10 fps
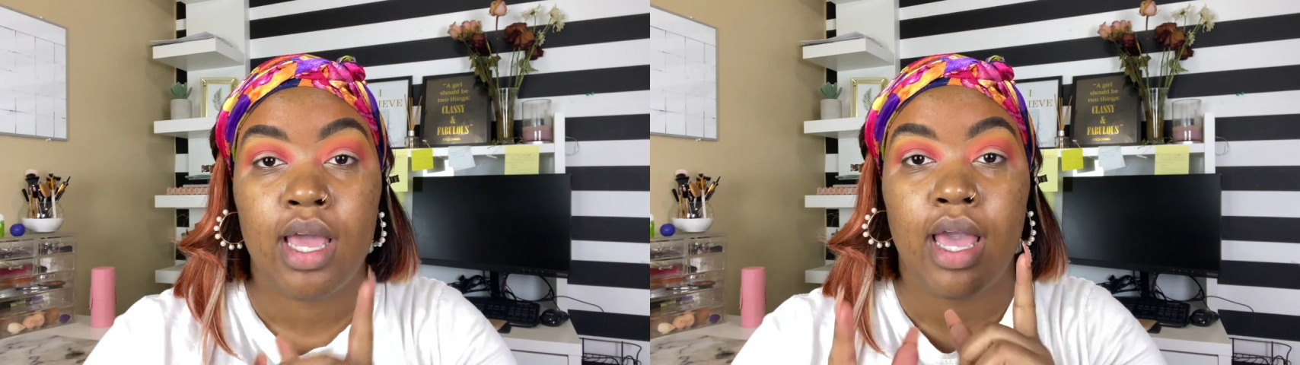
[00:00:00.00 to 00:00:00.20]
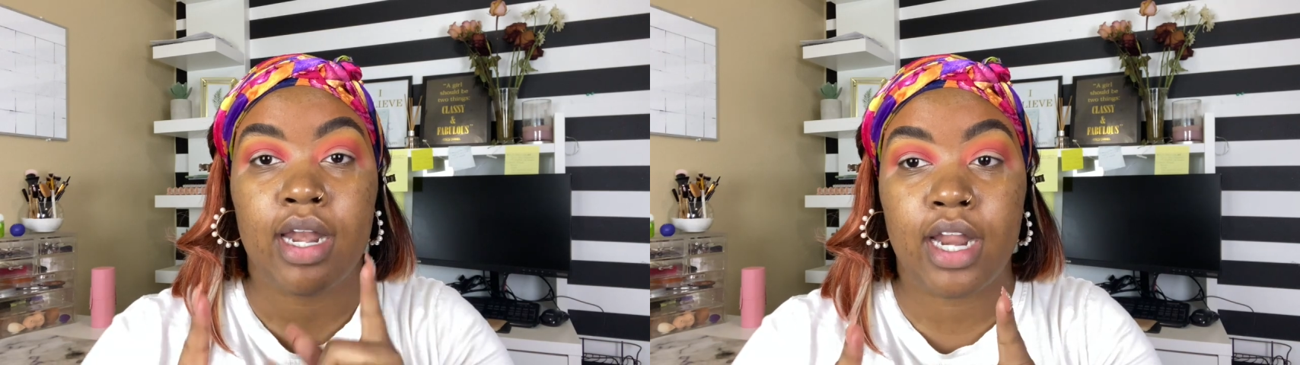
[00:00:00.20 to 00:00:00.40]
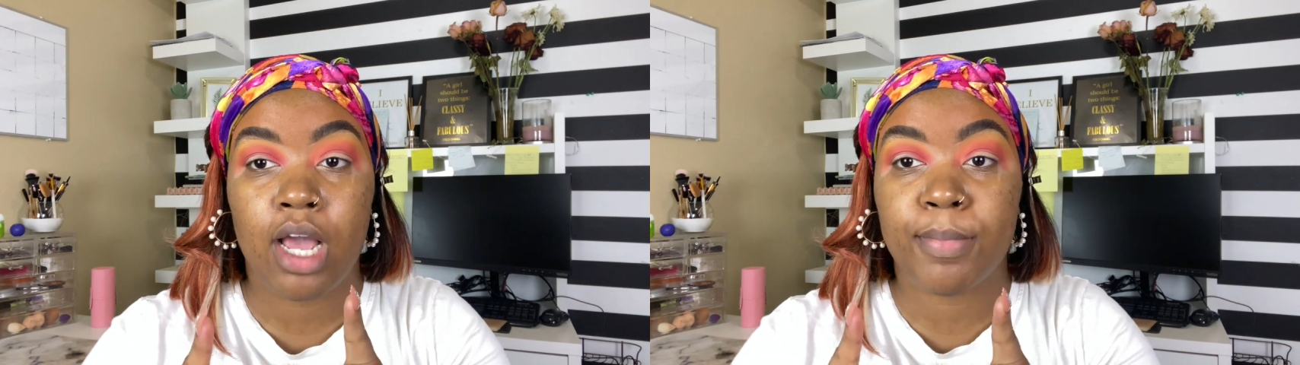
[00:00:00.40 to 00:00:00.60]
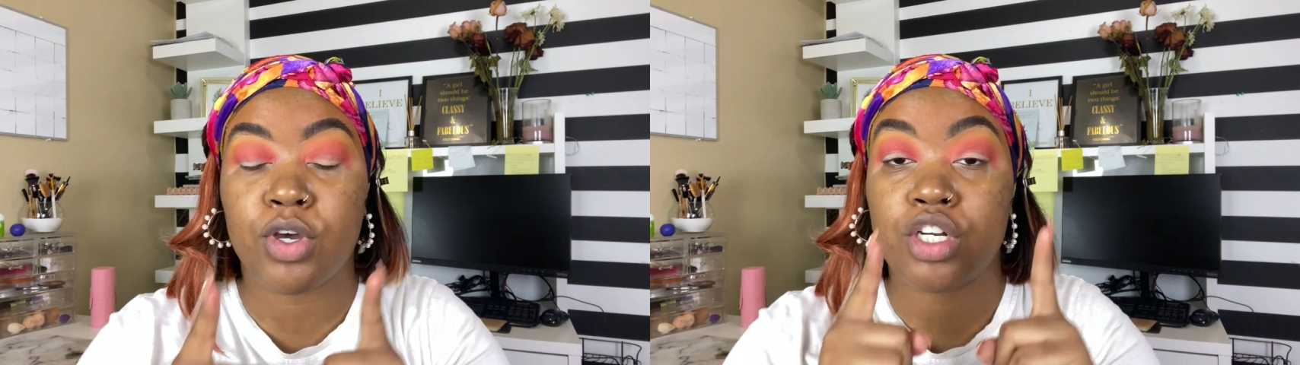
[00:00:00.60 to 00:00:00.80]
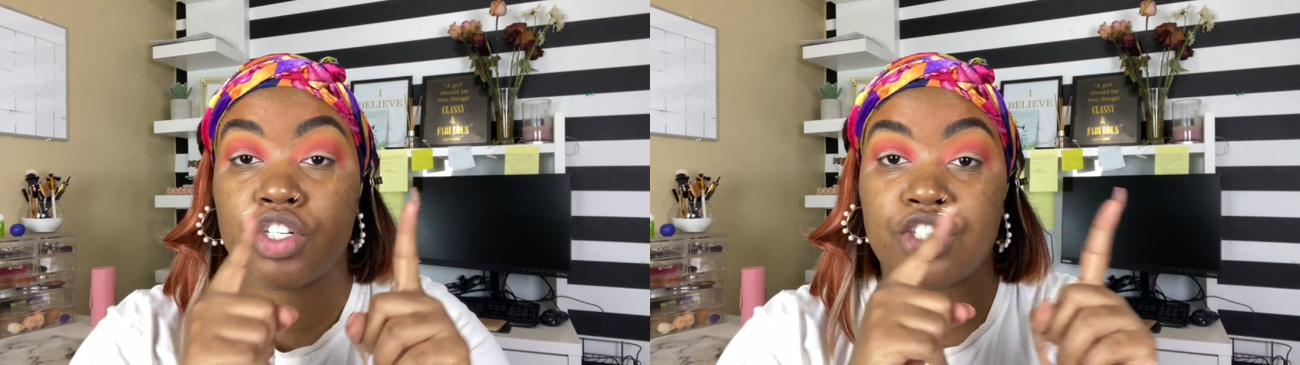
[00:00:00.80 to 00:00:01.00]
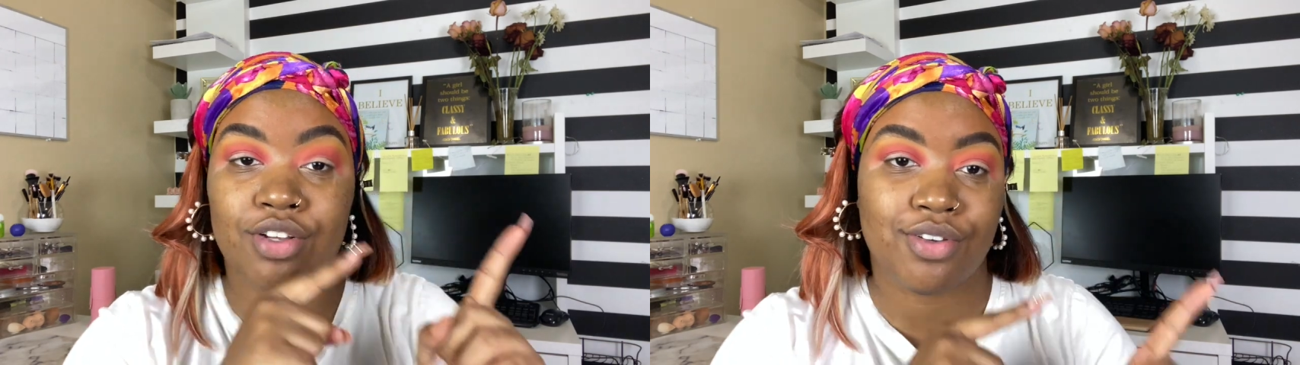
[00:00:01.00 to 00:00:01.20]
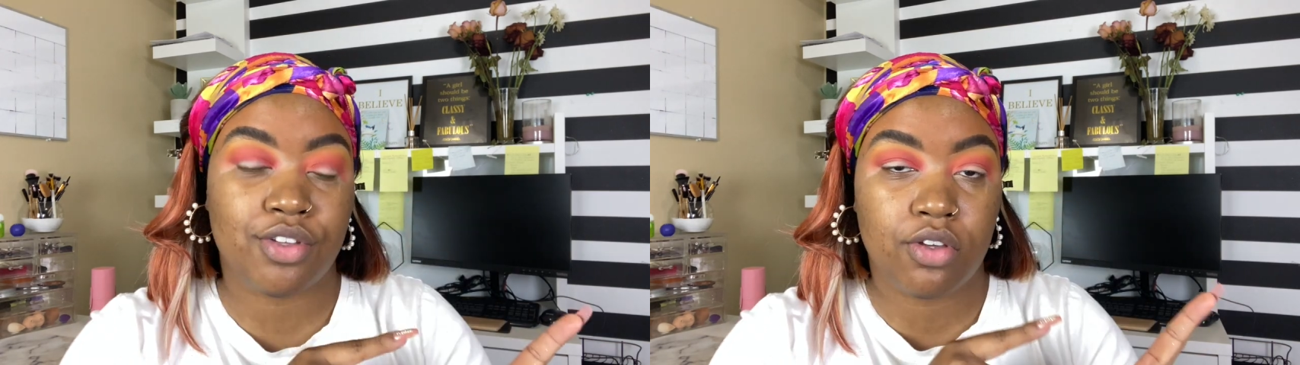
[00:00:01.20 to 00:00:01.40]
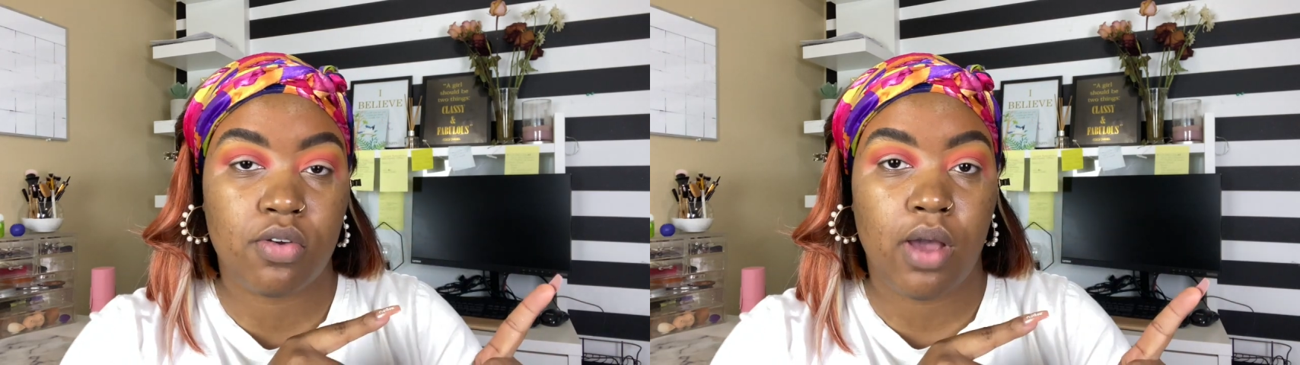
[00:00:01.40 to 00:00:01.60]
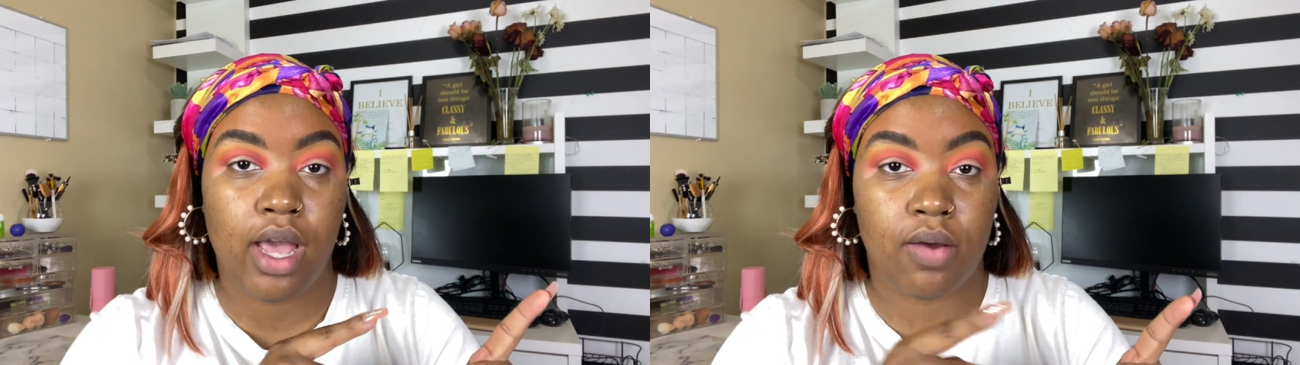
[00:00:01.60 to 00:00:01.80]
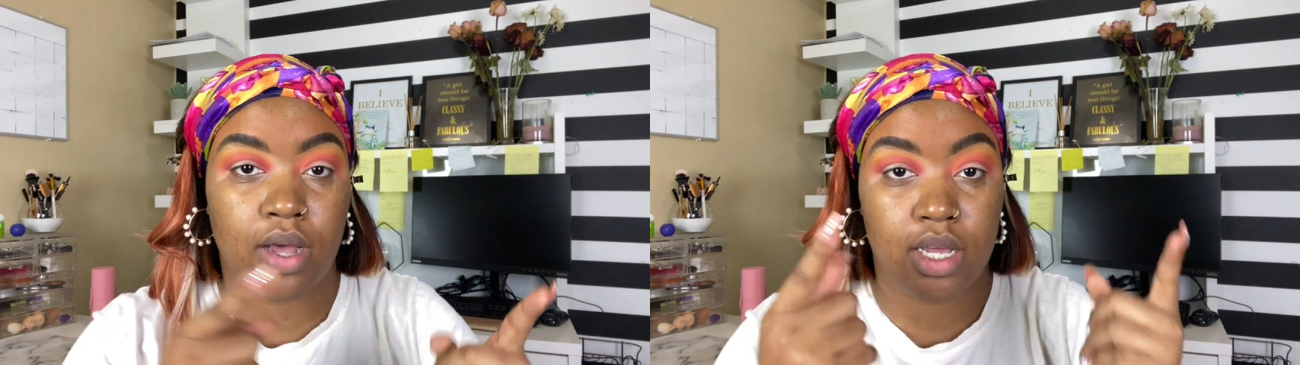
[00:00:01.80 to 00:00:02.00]
and now I'm going to show you
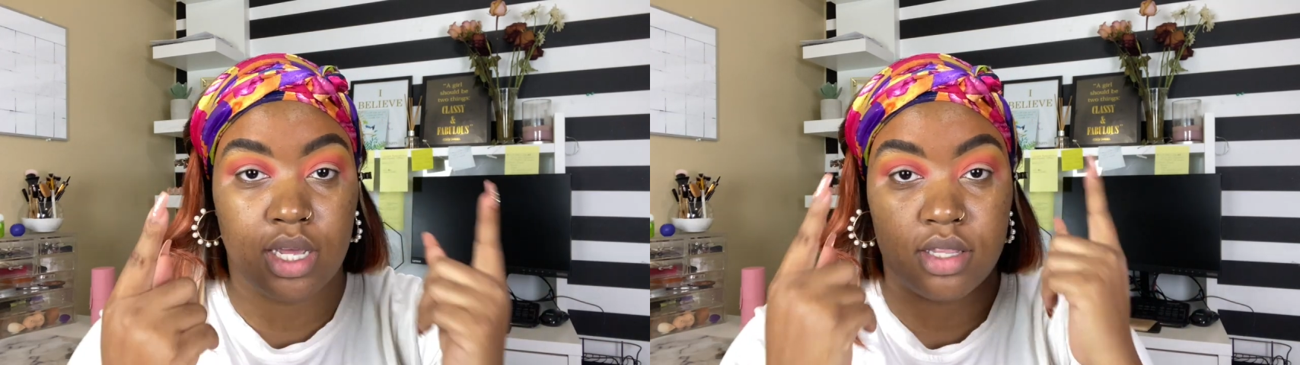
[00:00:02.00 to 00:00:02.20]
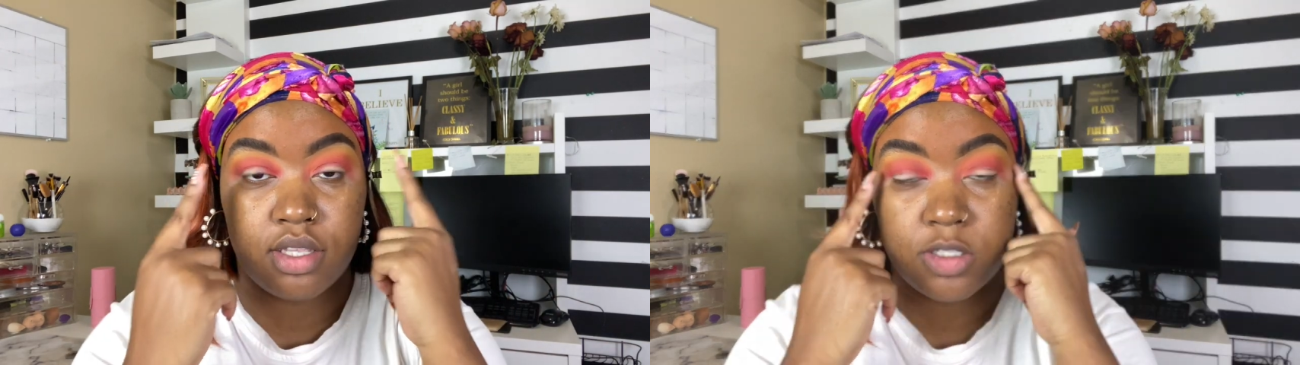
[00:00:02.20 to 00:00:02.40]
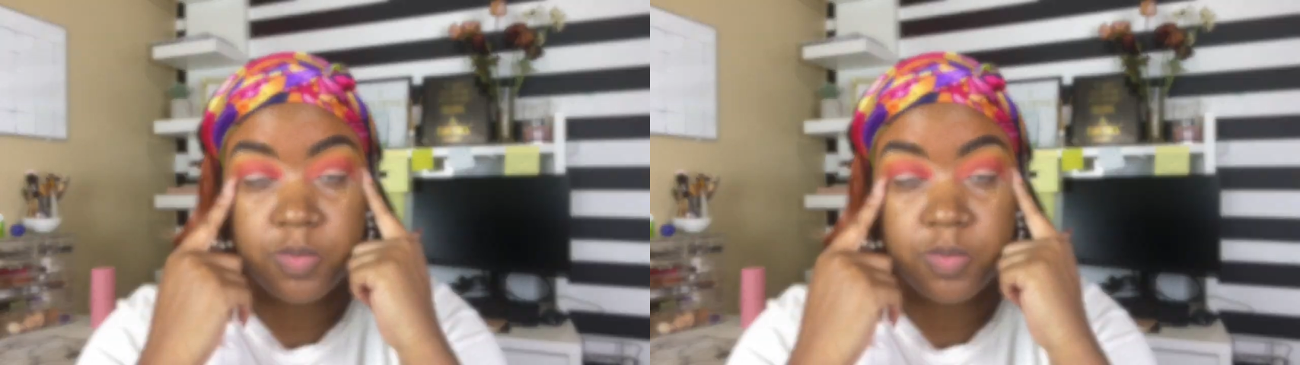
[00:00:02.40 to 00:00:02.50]
how I got this